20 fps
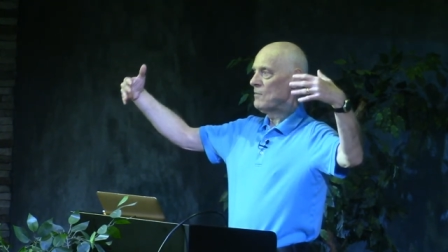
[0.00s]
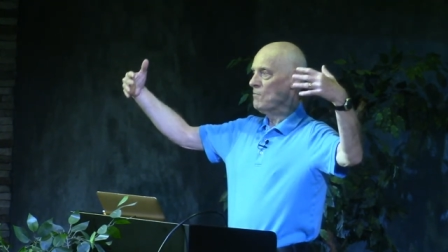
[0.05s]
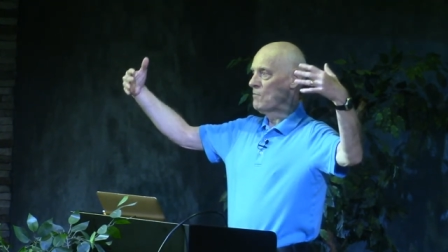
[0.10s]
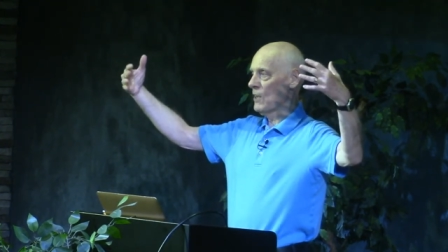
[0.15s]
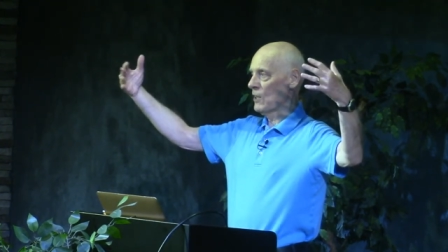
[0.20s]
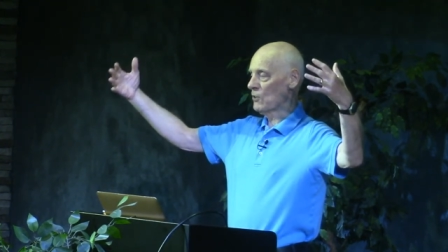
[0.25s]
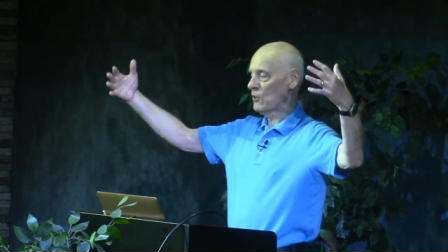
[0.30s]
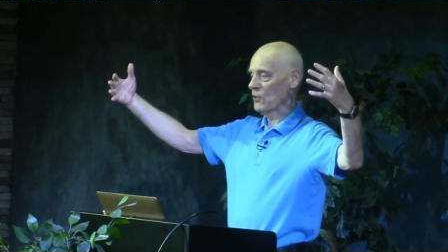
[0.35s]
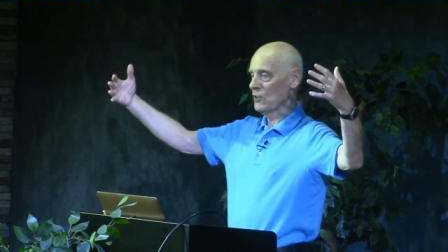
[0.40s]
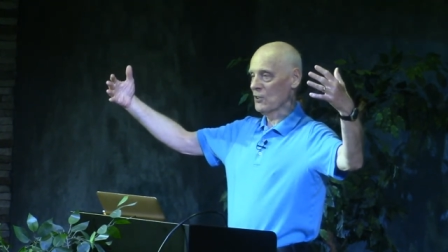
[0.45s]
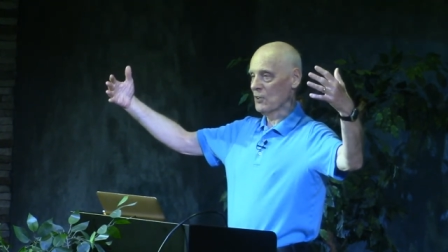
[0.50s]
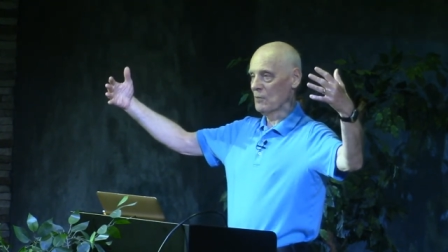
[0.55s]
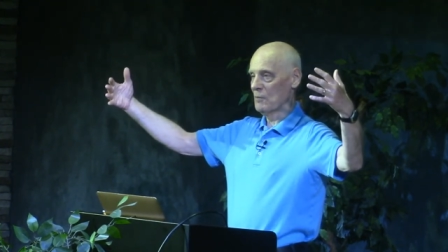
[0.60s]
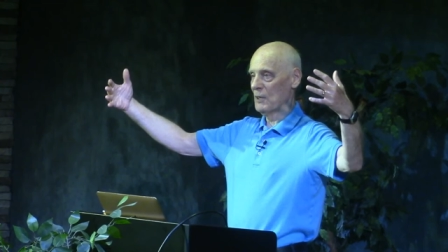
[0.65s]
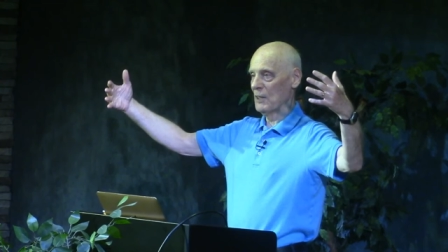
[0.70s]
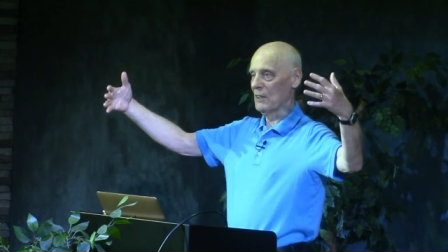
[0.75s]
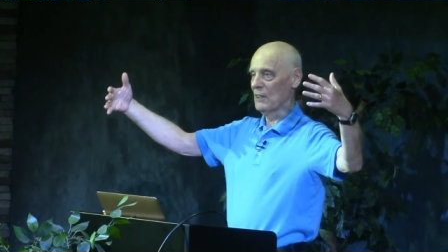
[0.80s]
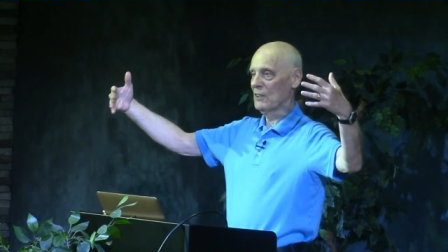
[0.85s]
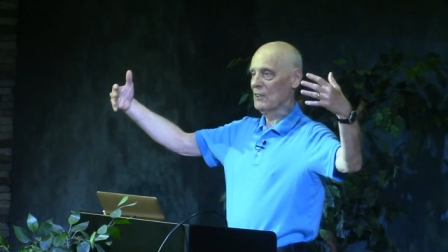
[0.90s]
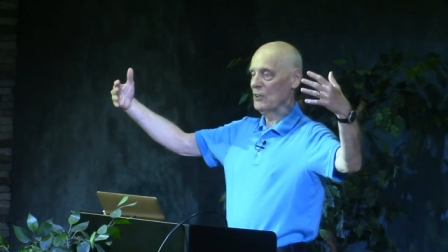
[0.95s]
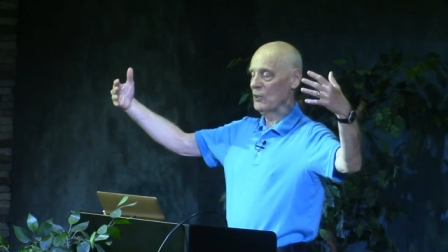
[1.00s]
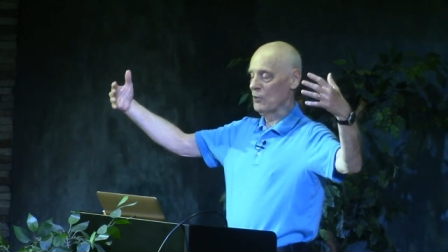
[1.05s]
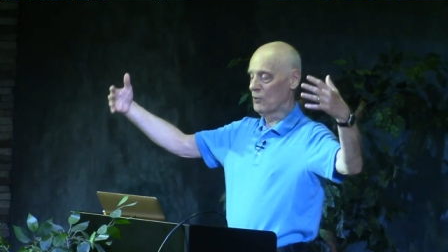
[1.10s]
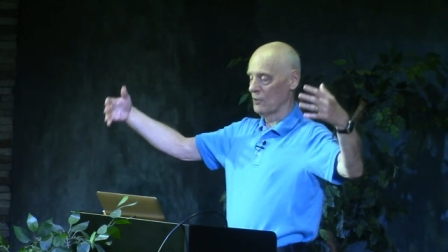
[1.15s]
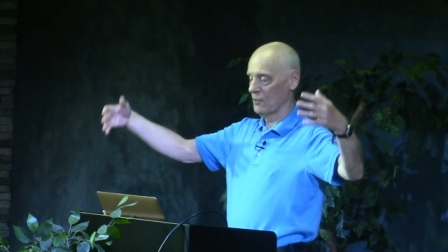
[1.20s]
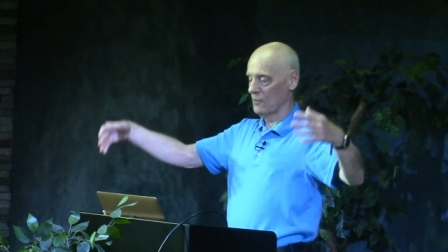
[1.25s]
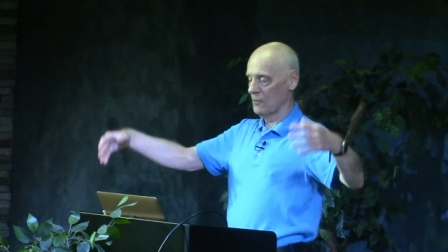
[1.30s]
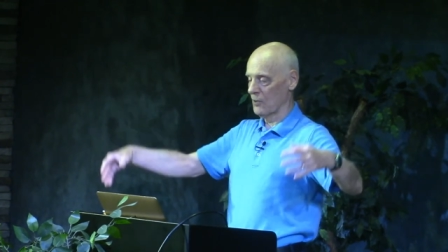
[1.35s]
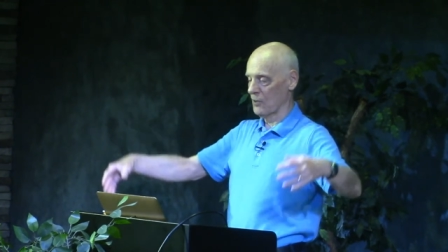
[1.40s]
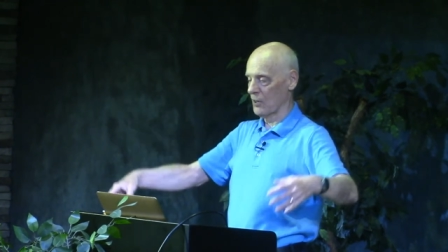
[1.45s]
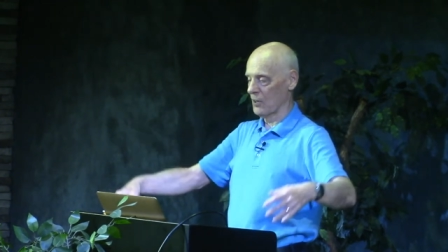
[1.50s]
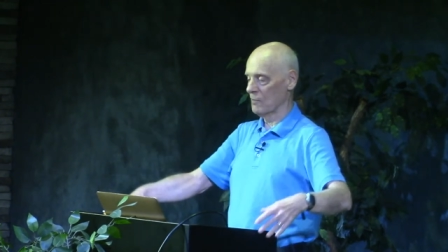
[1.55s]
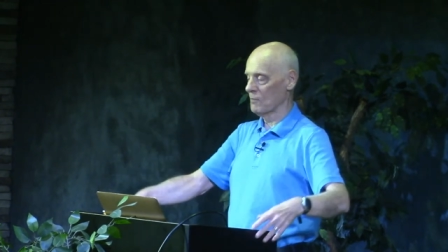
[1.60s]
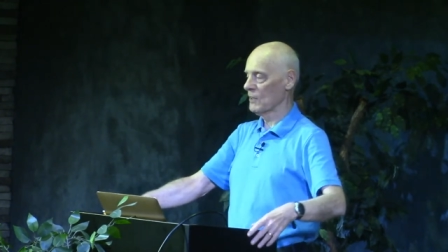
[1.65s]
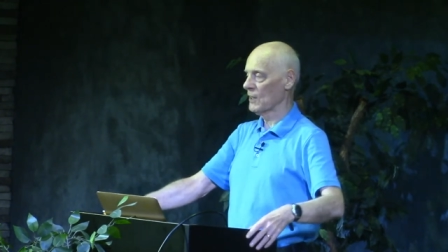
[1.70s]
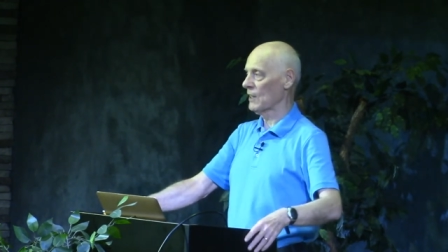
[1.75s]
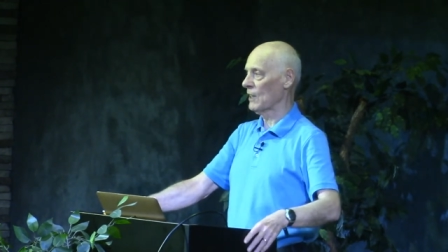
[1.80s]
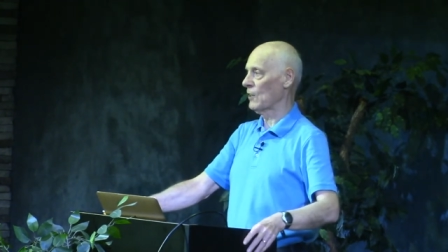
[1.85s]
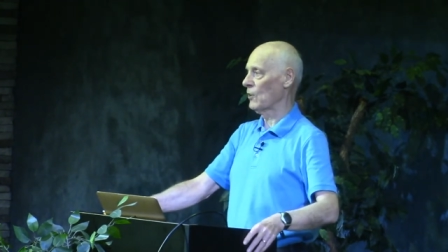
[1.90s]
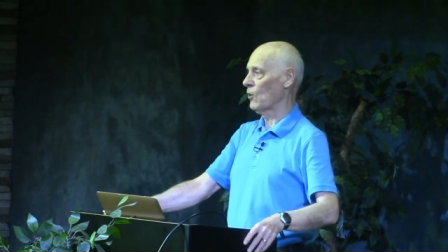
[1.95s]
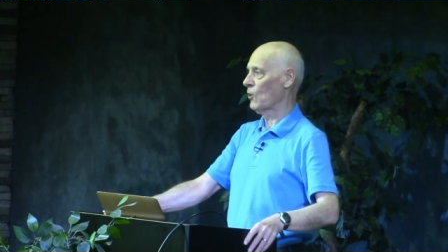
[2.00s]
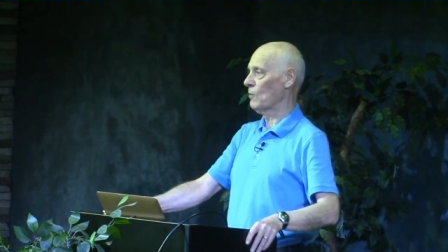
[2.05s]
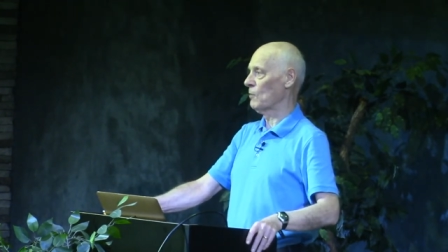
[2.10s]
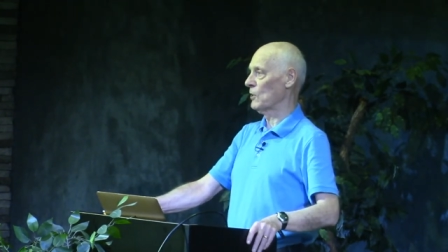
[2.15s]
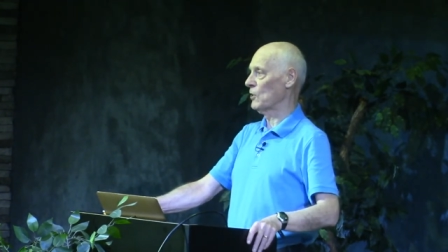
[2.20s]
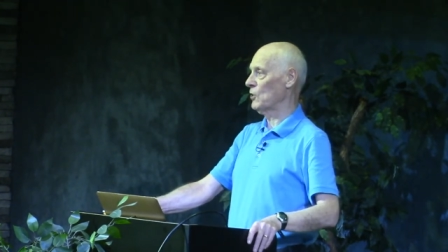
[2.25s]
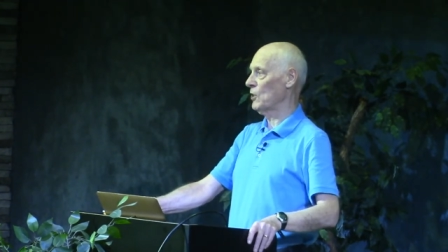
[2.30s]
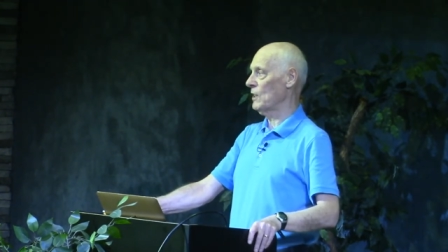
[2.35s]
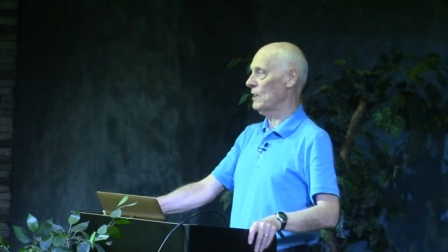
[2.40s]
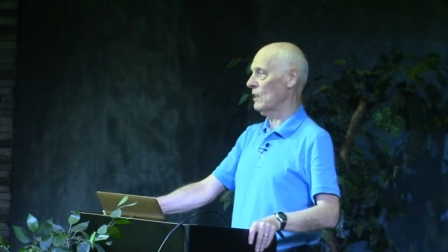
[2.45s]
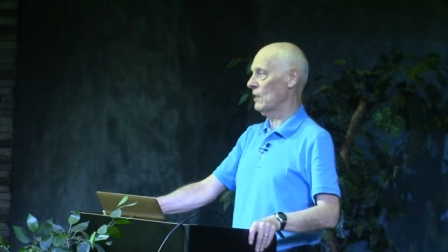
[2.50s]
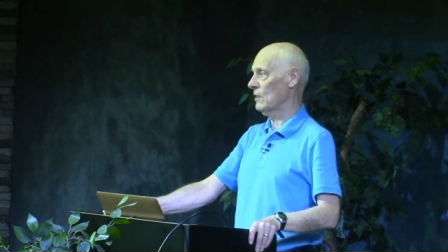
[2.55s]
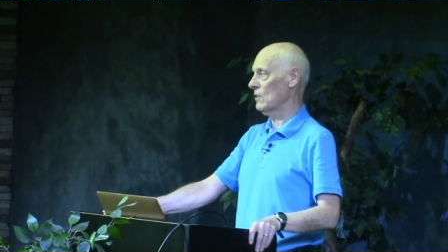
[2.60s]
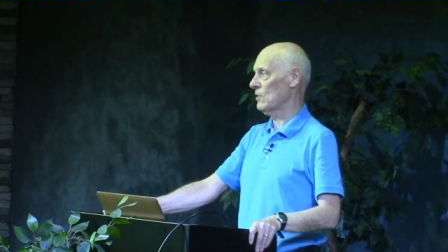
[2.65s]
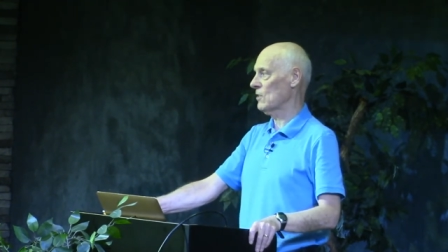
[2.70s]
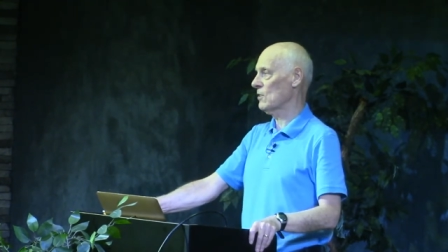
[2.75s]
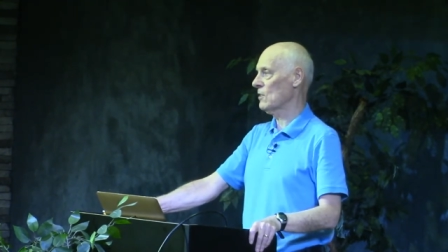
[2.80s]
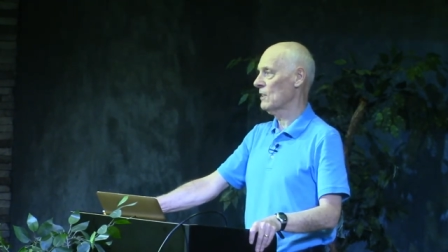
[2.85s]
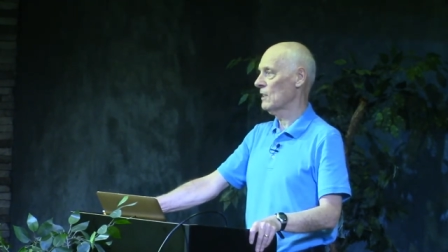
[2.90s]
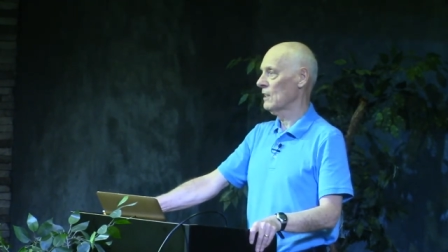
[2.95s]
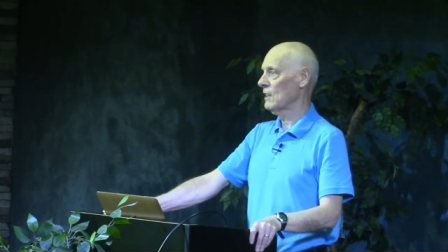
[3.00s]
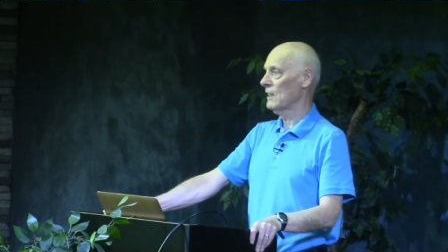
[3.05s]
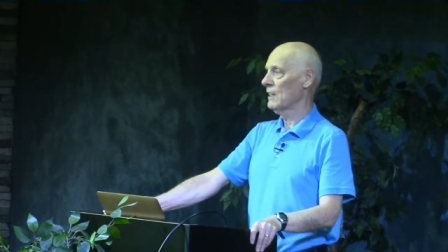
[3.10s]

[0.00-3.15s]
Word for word: measures to be uniform and homogeneous.